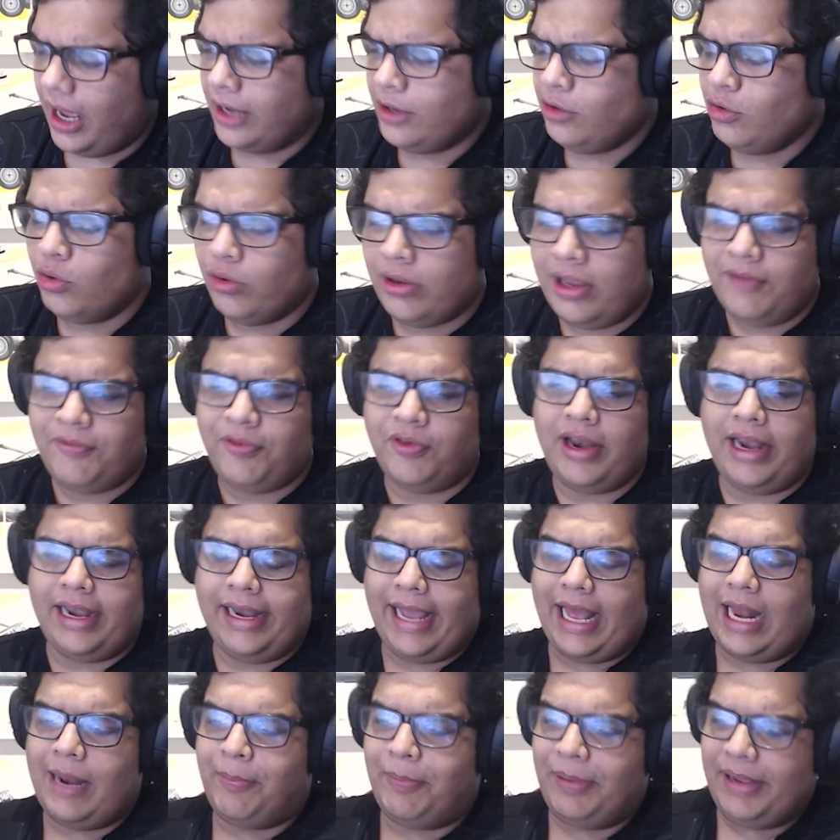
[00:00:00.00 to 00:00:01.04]
are you looking for any
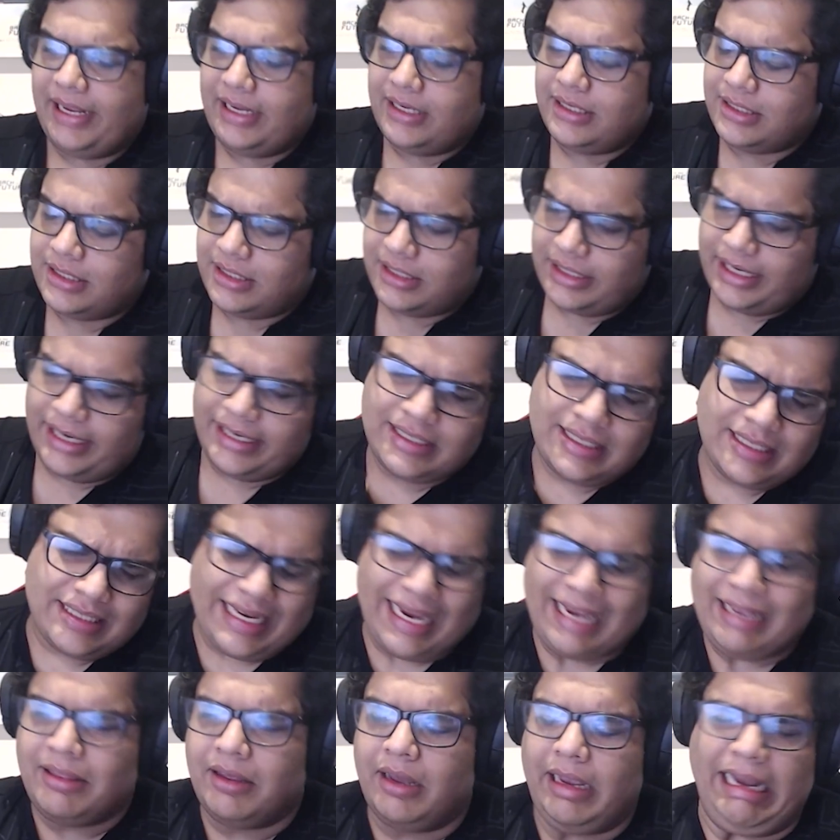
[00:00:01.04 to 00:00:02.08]
LPs in,
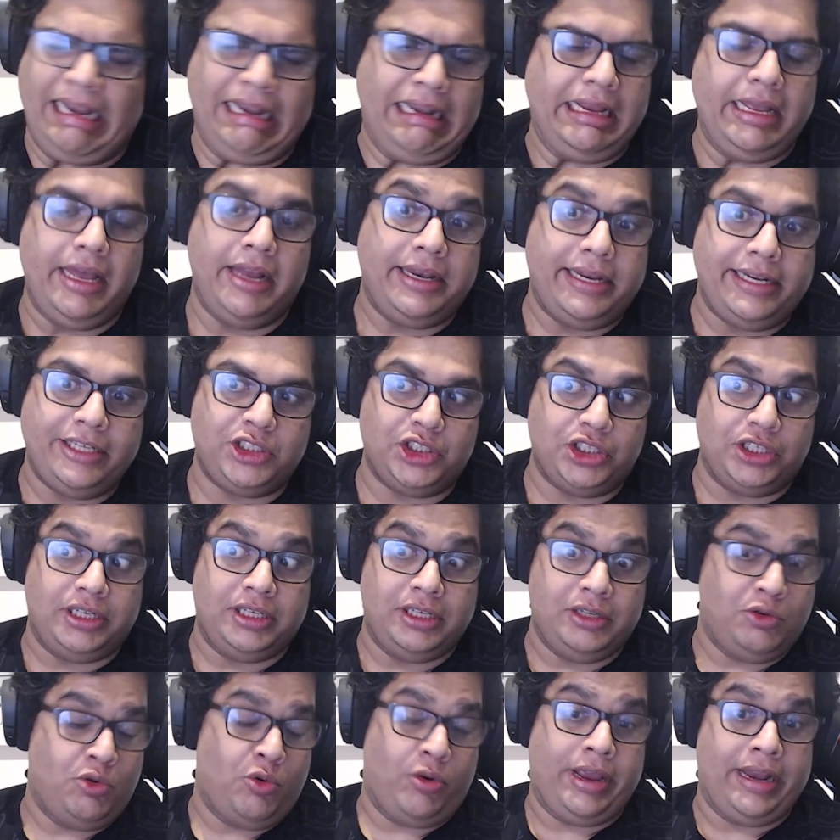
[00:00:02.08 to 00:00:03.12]
say, the India
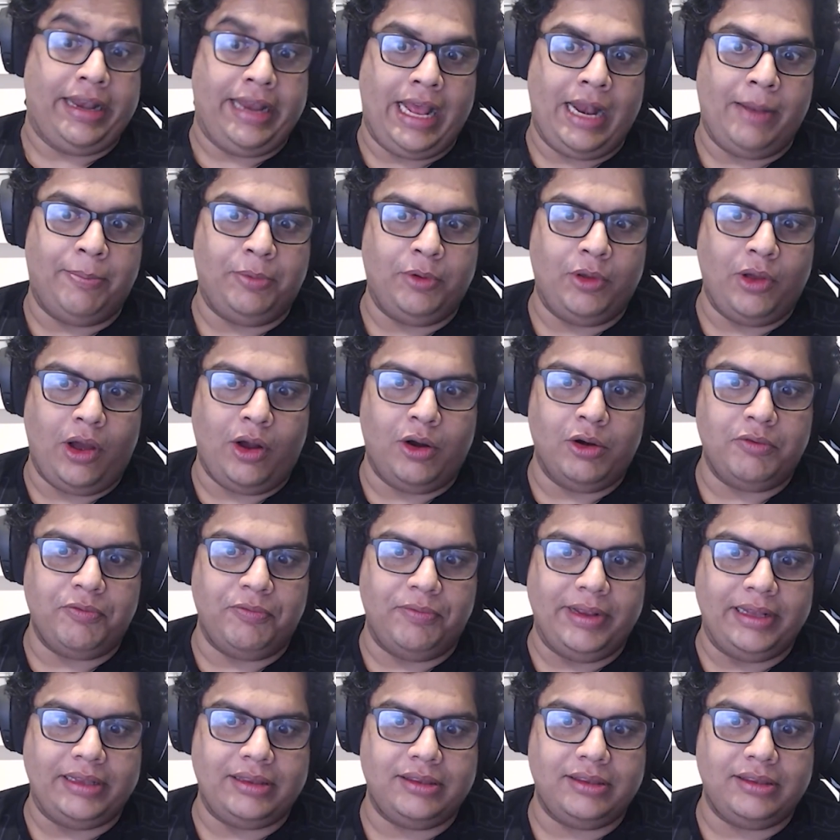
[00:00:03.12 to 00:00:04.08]
region who can help you out with,